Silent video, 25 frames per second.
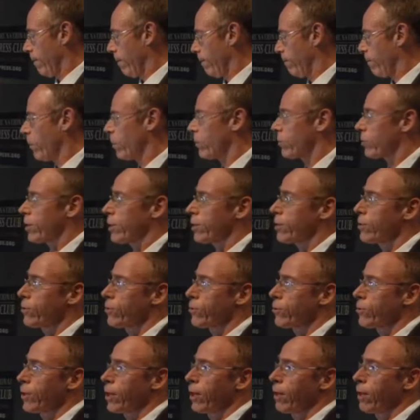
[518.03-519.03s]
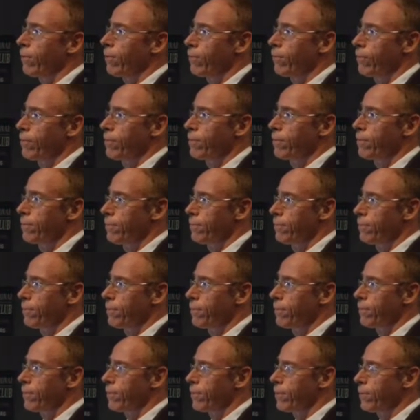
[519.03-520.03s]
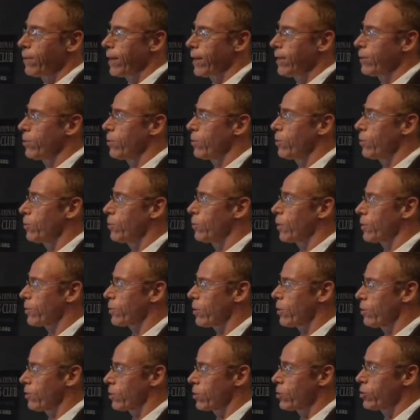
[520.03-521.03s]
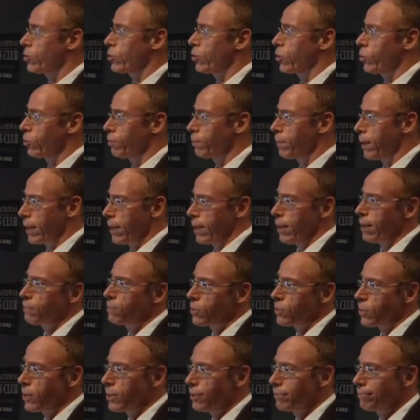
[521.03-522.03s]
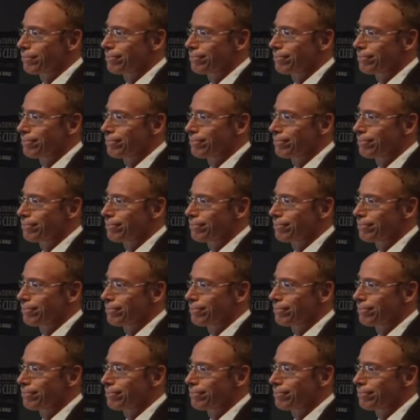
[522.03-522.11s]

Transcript: Folks like yourself, they do what's called a soul biopsy.